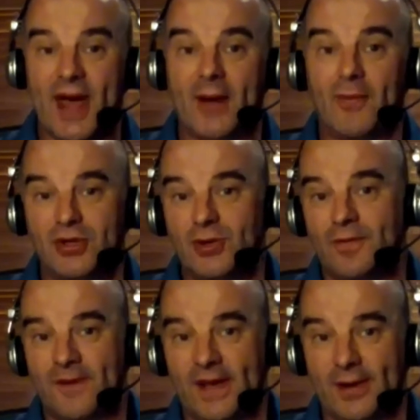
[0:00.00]
that which
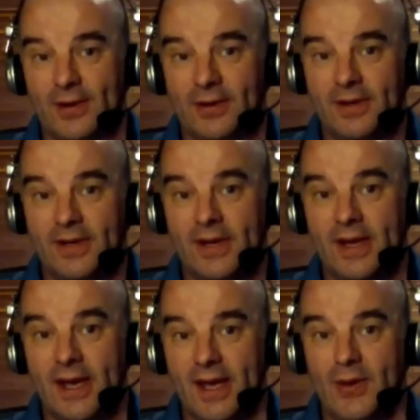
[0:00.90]
you feel
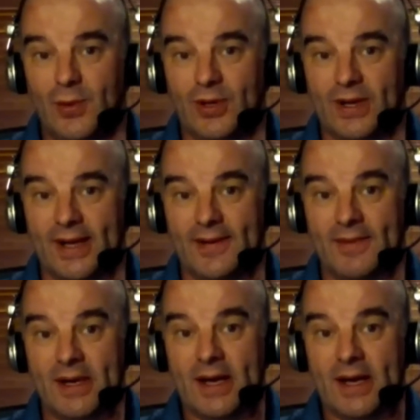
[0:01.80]
inwardly.